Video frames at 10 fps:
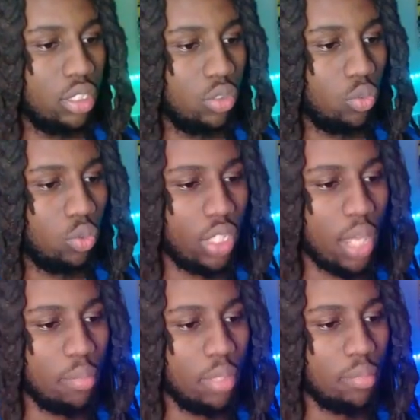What do they
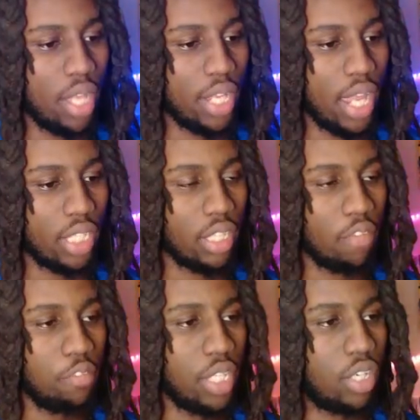mean by that? Because I feel
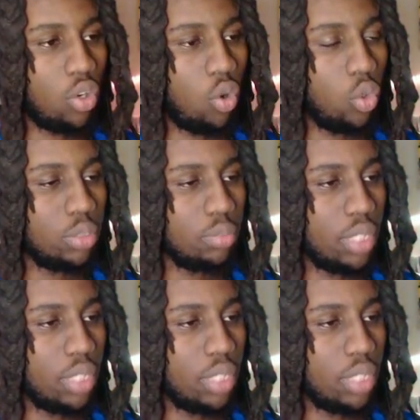like her ultimate